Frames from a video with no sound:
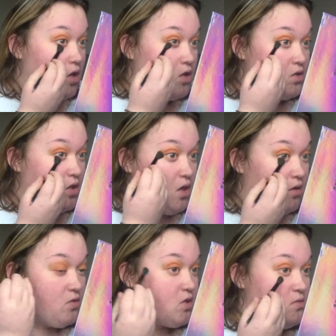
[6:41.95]
Just to kind
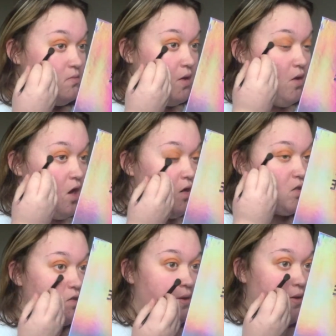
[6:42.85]
of not
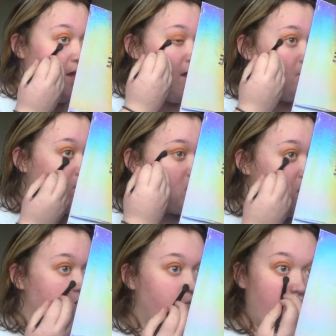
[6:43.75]
smoke it out as
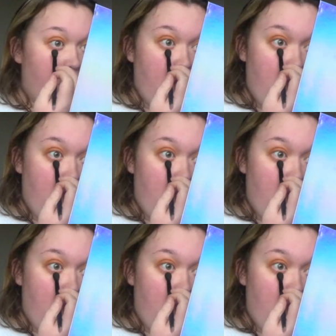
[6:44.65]
such, but